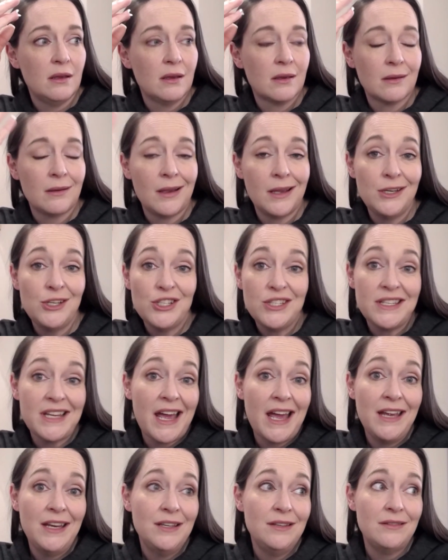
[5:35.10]

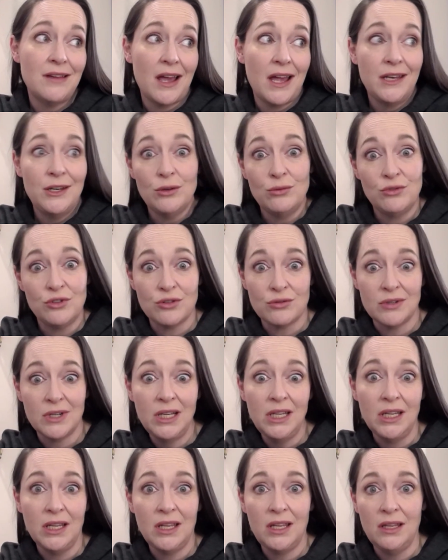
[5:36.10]
I don't
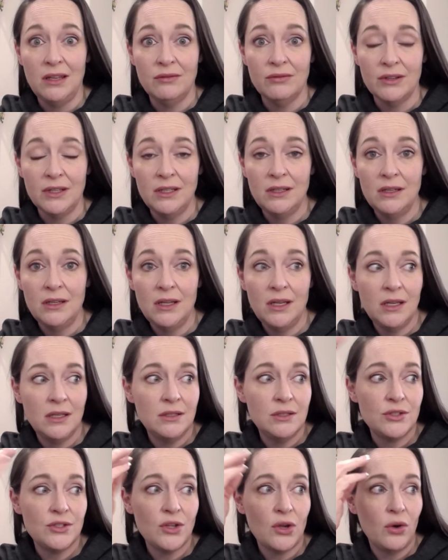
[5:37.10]
drink even. And
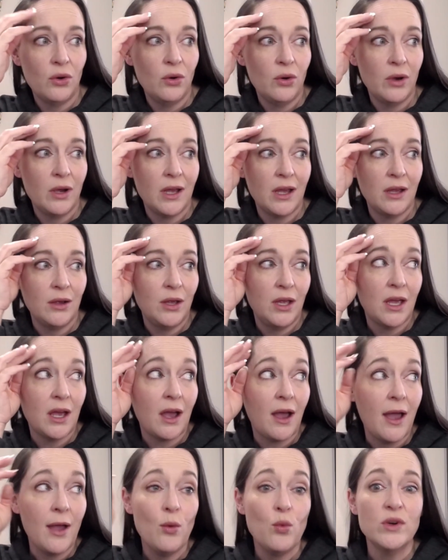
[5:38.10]
so
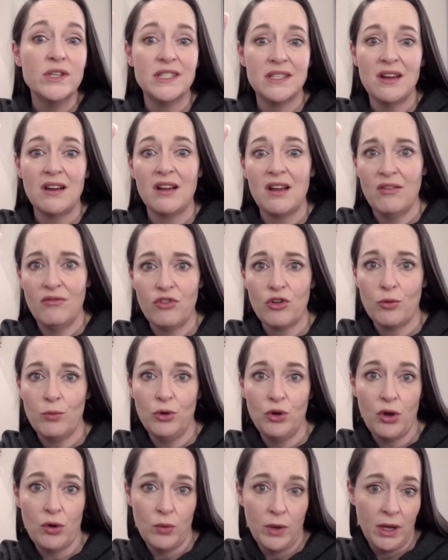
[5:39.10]
I was not comfortable
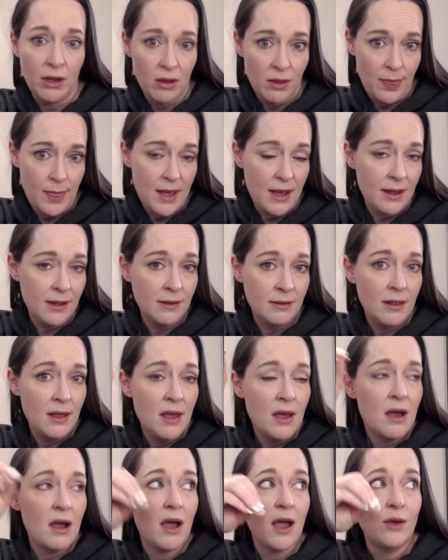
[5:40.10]
going on that.
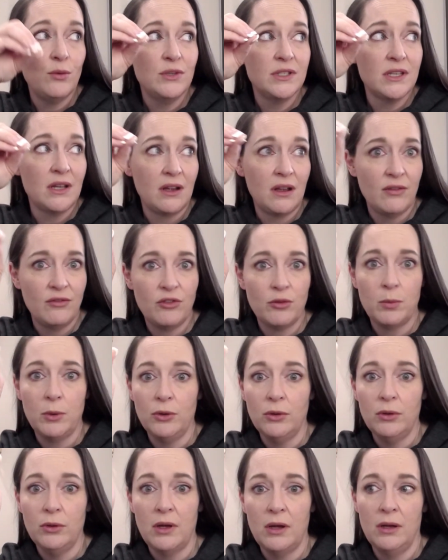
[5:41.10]
I was not
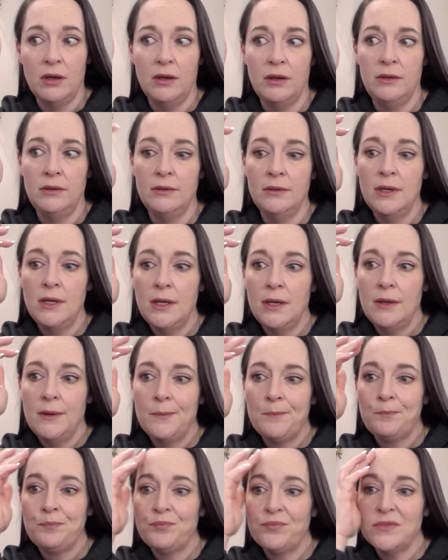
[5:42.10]
comfortable on
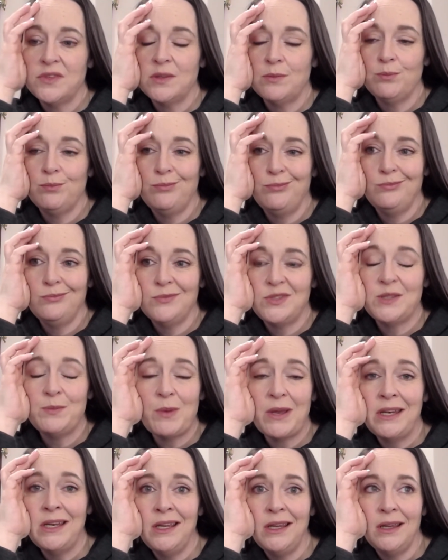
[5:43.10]

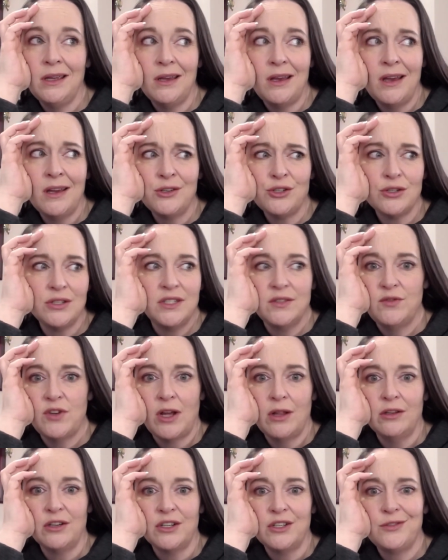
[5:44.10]
spending hundreds of
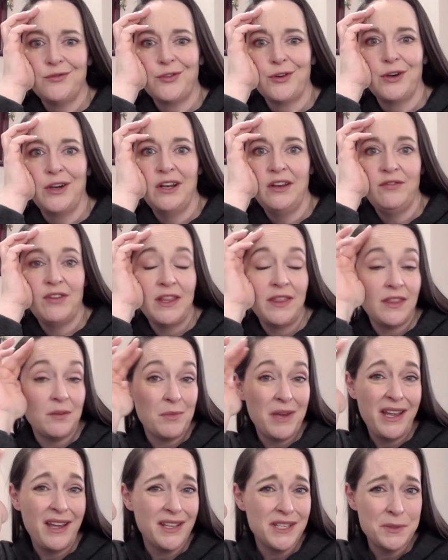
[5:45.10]
dollars for an event that
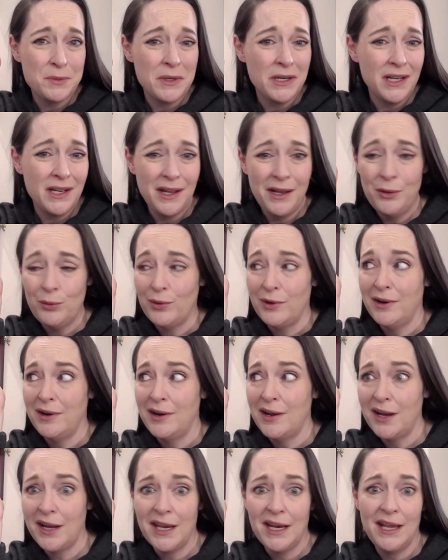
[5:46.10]
my husband and I were
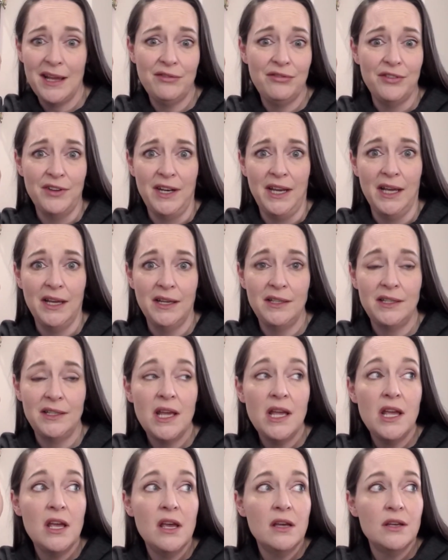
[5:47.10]
not going to have fun at.
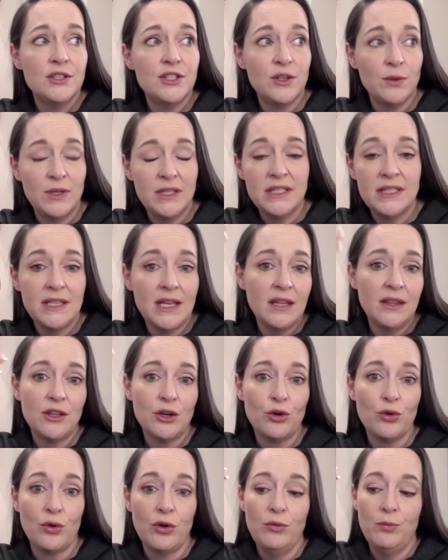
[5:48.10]
So instead, the
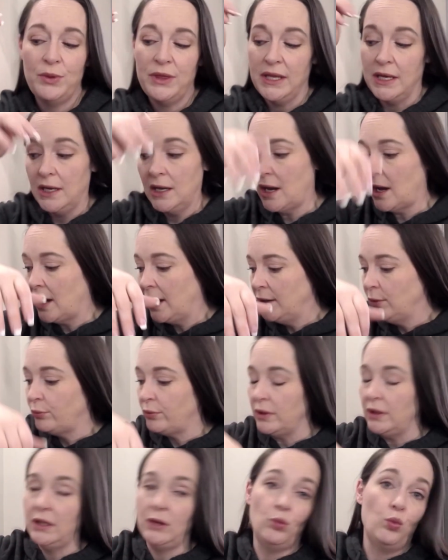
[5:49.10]
group that I
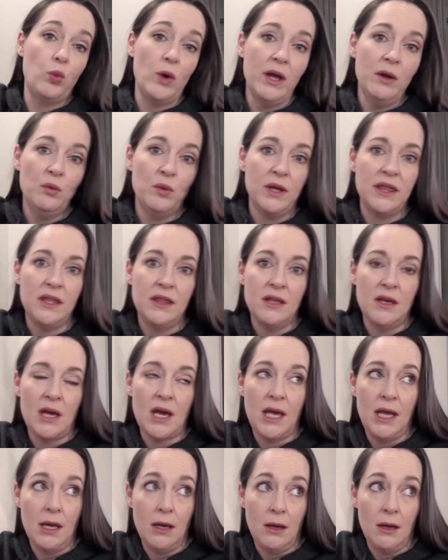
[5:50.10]
really went with and that
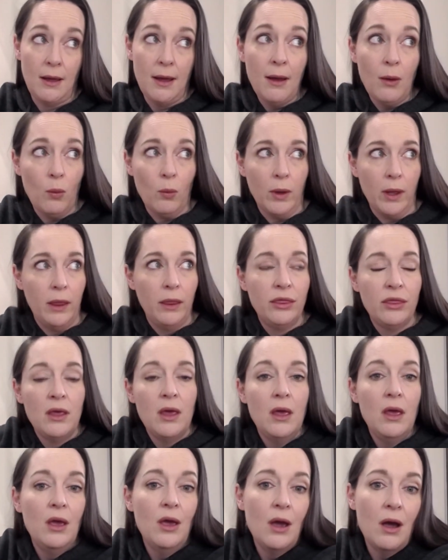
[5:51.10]
I hung out with,
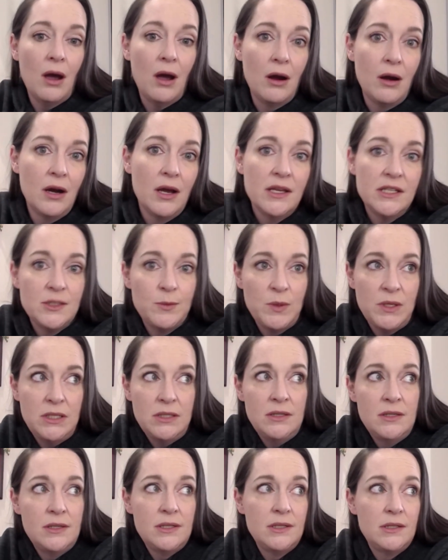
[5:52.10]
our
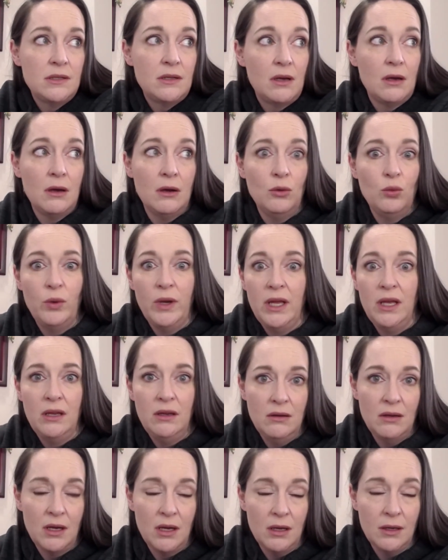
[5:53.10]
husbands all went
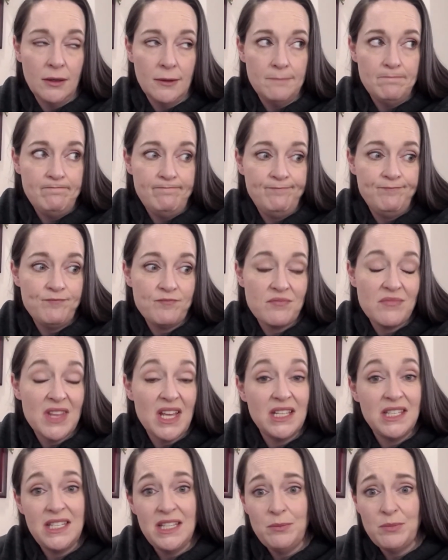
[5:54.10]

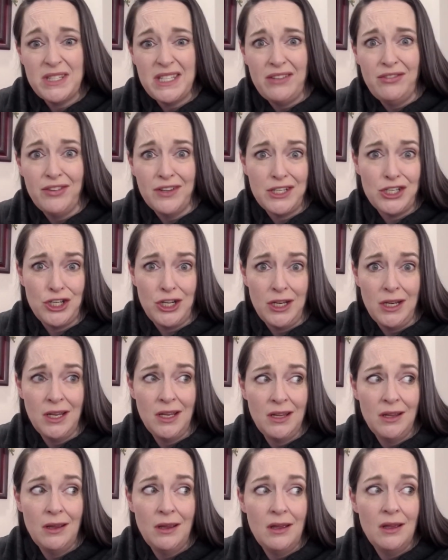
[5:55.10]
deep sea fishing
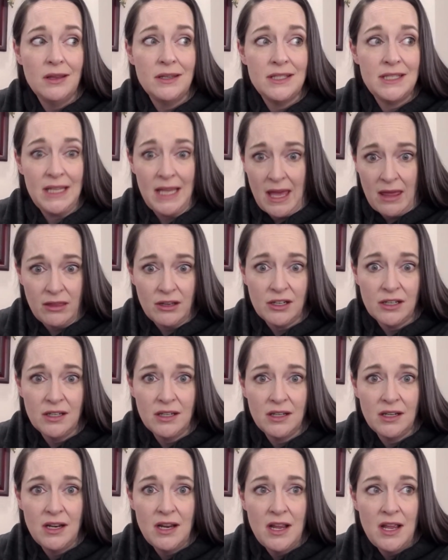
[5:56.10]
together
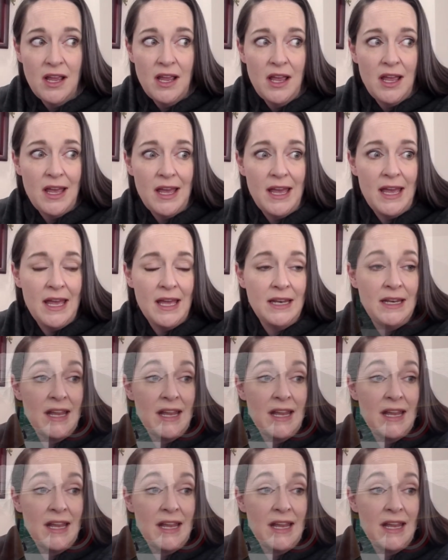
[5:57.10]
and